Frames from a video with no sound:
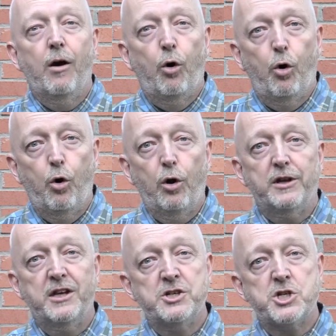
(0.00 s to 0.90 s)
All
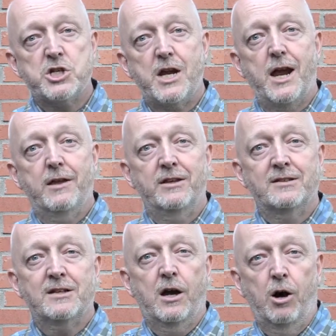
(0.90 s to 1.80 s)
can share
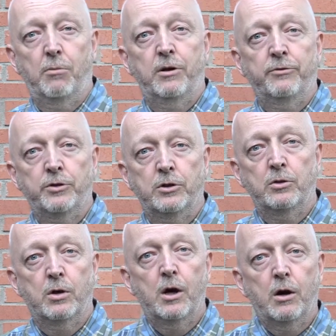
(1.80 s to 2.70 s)
this common
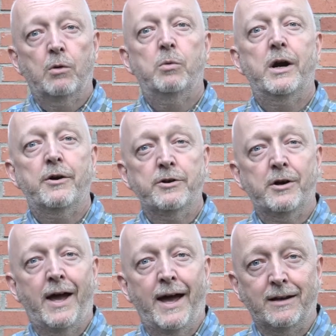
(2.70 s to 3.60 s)
view of where you're
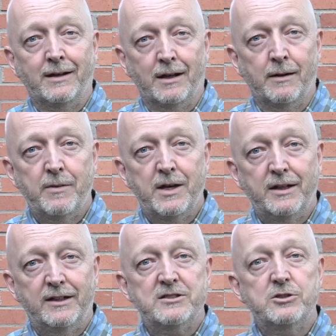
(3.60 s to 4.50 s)
heading.
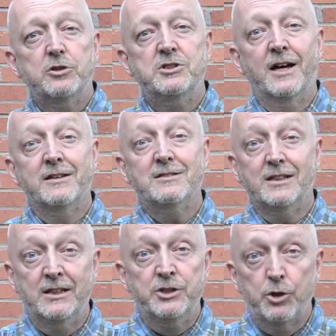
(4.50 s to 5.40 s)
It's not just
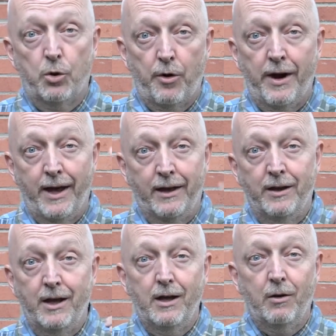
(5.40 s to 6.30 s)
in your head
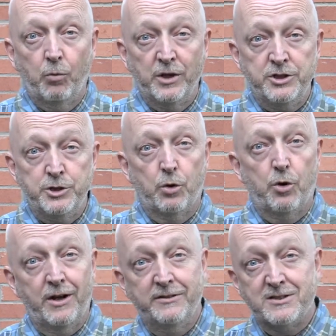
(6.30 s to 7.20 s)
with
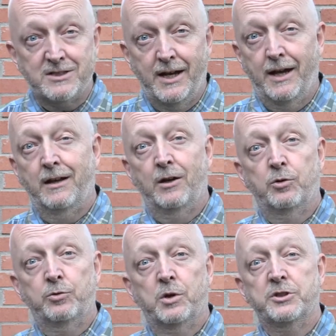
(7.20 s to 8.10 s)
your understanding
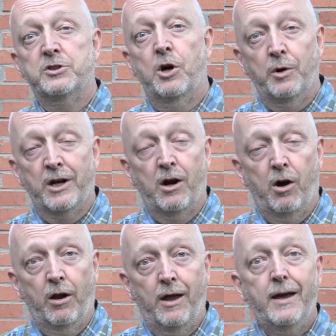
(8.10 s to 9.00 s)
of what's going
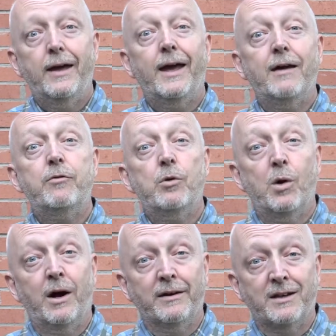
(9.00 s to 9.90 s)
on.
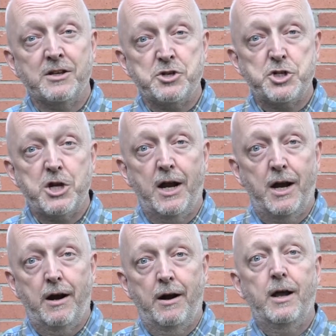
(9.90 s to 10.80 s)
Everyone can
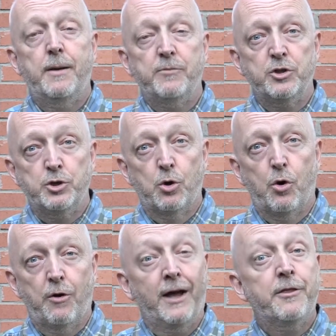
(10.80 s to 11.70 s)
share
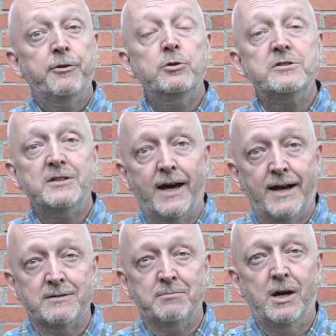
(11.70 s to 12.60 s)
your
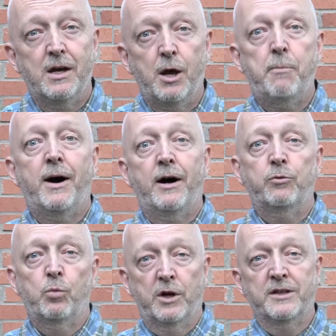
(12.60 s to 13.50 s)
enthusiasm
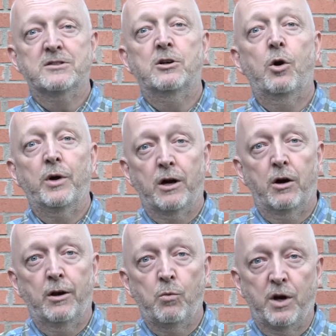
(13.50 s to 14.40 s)
about what is going
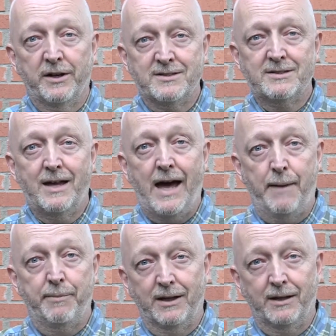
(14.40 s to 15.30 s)
on and what is
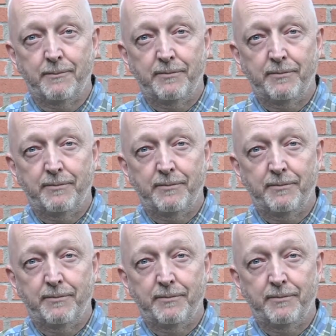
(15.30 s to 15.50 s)
happening.